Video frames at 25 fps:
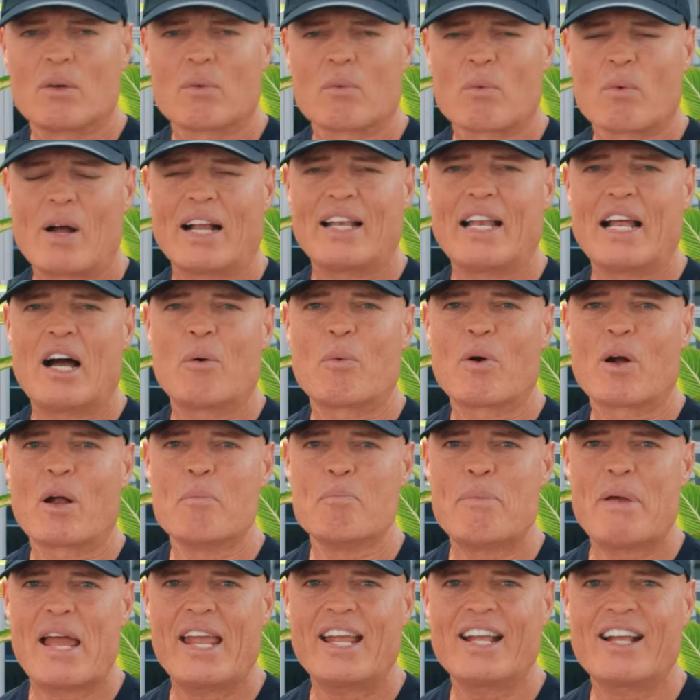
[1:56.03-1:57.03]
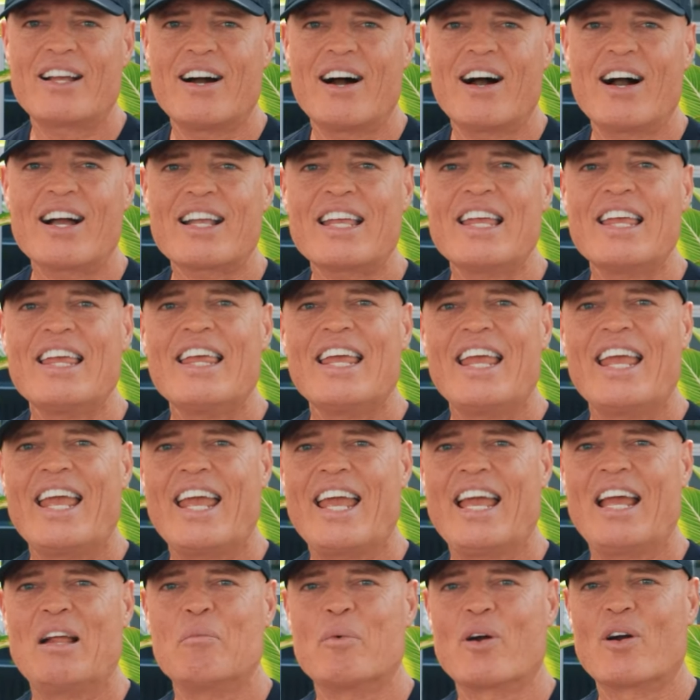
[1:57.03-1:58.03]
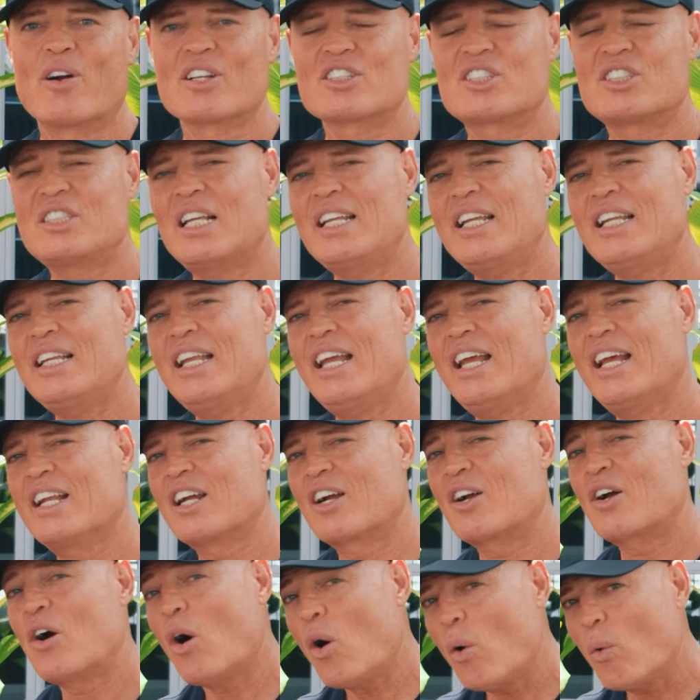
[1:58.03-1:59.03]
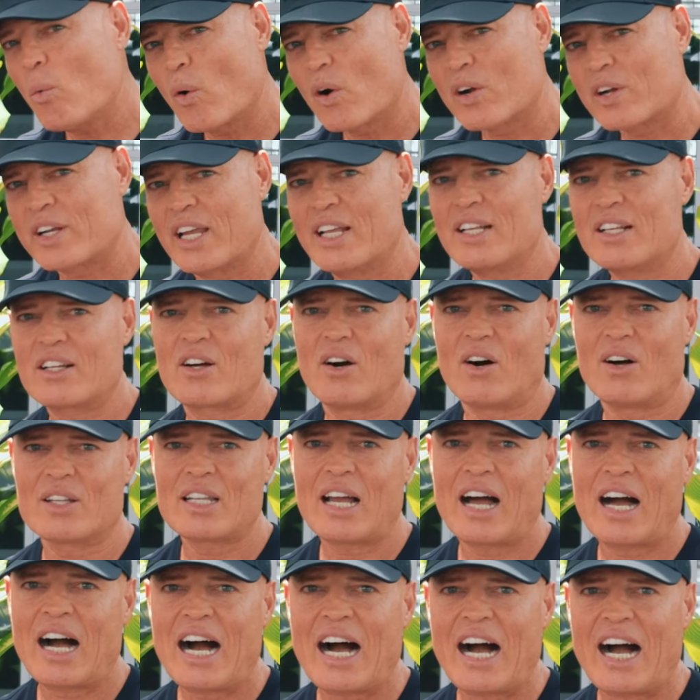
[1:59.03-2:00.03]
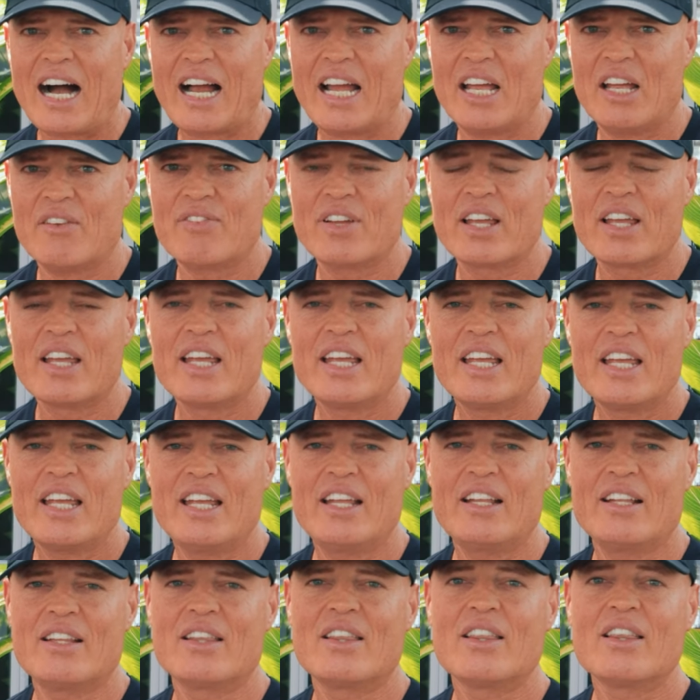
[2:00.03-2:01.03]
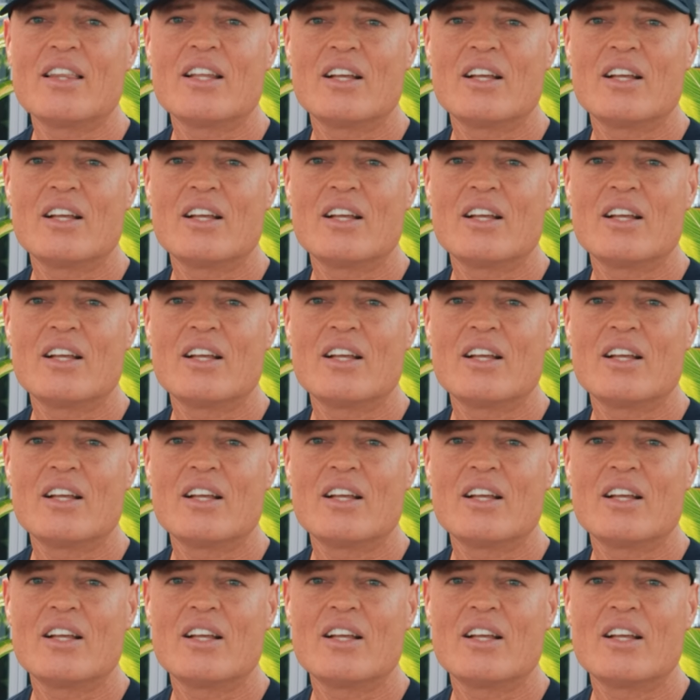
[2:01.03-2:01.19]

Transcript: Right now we're in Bangkok and we're sitting at a co-working called Hive in